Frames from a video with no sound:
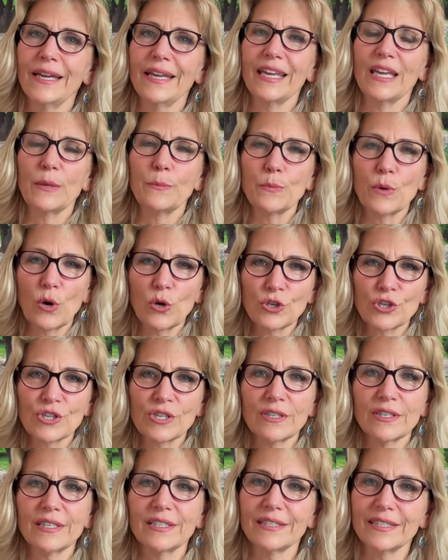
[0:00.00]

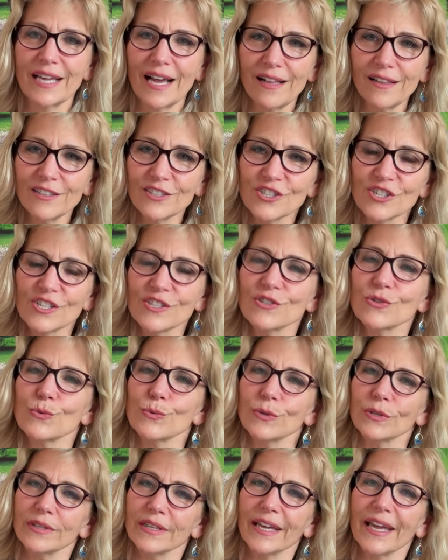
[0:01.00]
emotional intelligence
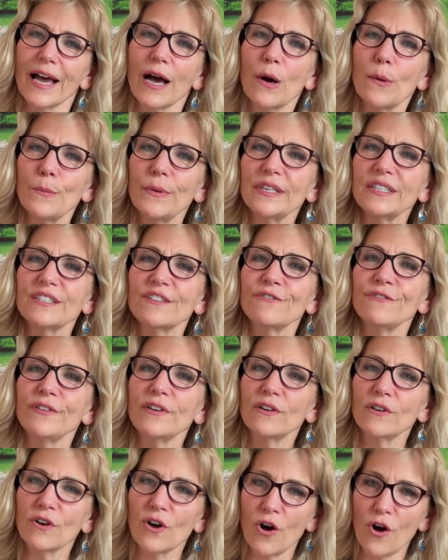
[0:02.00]
really helped me to
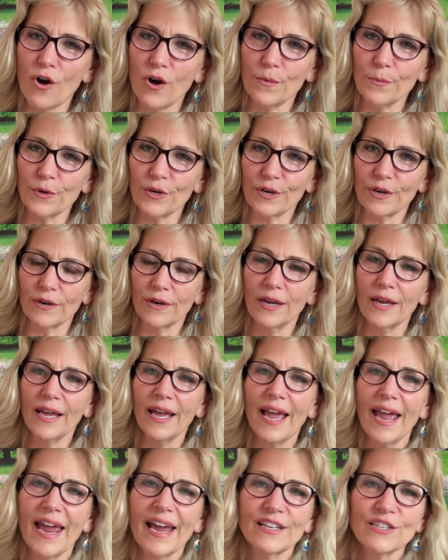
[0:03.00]
feel calmer.
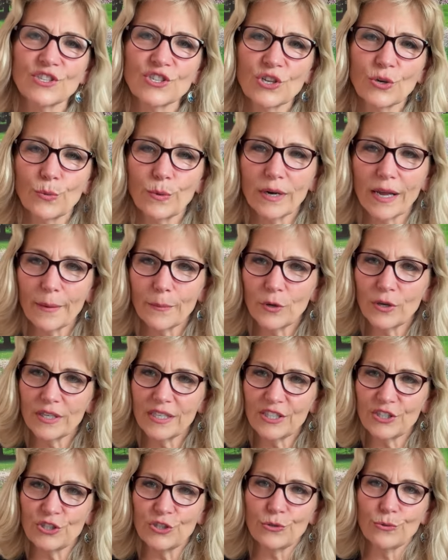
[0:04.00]
And so what I'm going
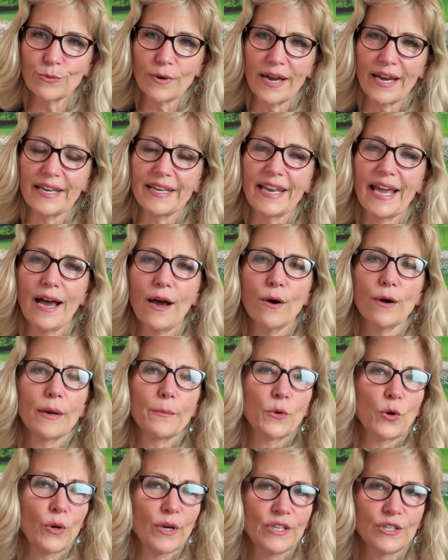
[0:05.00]
to do right now, I'm
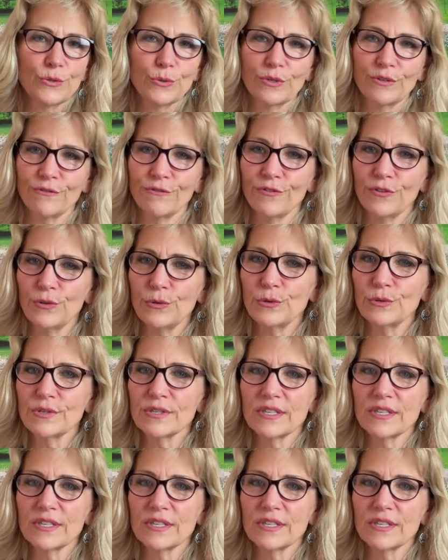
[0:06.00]
going to infuse